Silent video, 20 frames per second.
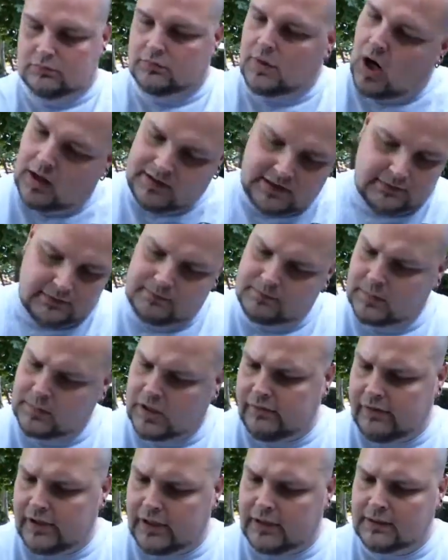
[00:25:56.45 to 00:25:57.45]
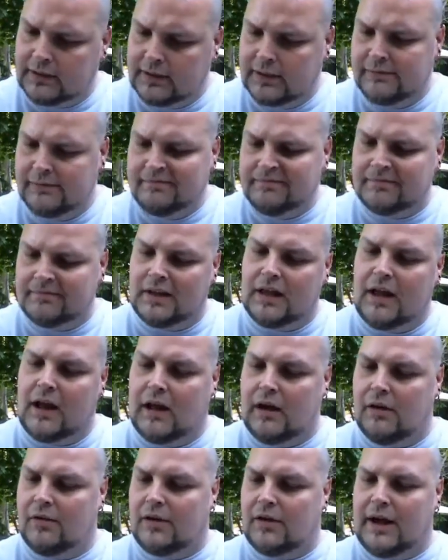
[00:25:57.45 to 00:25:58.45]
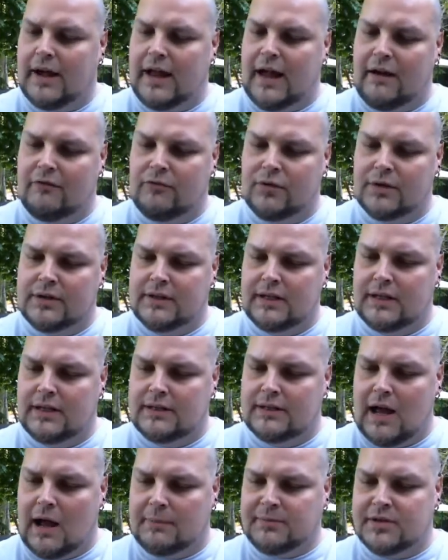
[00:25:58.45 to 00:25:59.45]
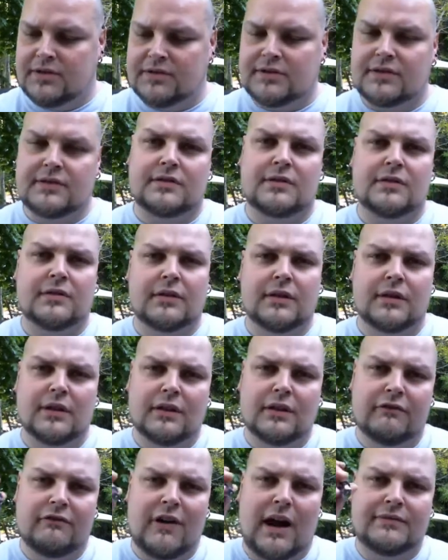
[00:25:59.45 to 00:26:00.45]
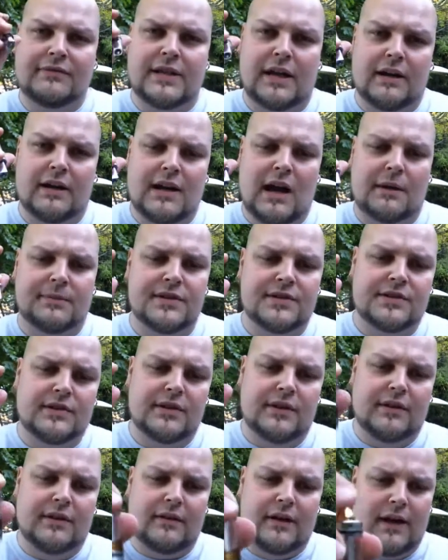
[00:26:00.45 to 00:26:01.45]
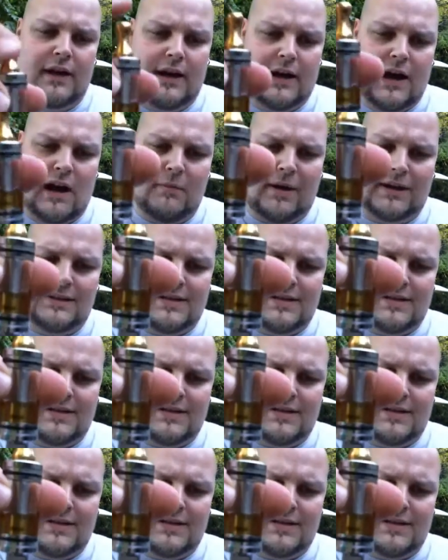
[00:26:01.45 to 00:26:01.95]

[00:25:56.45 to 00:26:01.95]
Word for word: Awesome, love it. Now, I have one of the adapters, 510 adapters here, and I got my